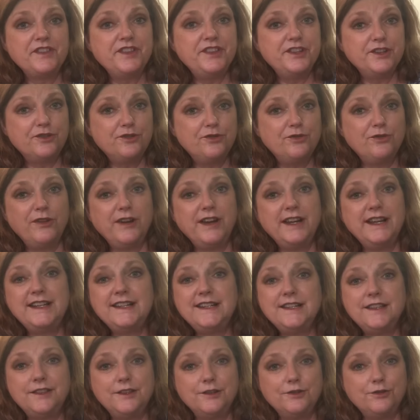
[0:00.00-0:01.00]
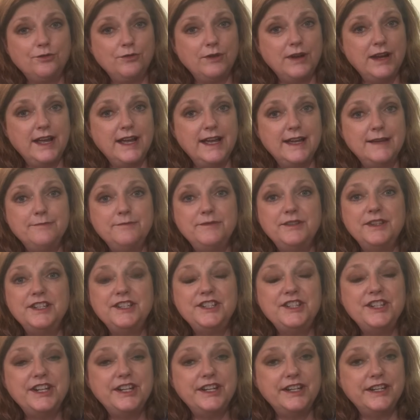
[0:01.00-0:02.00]
the grit, the grime, the
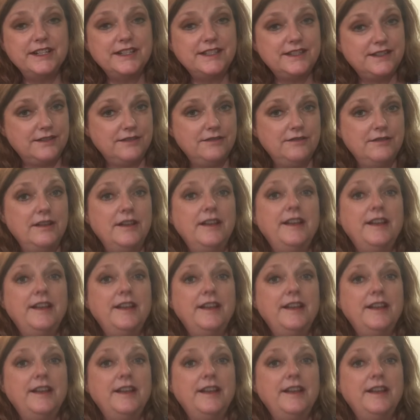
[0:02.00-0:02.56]
dust.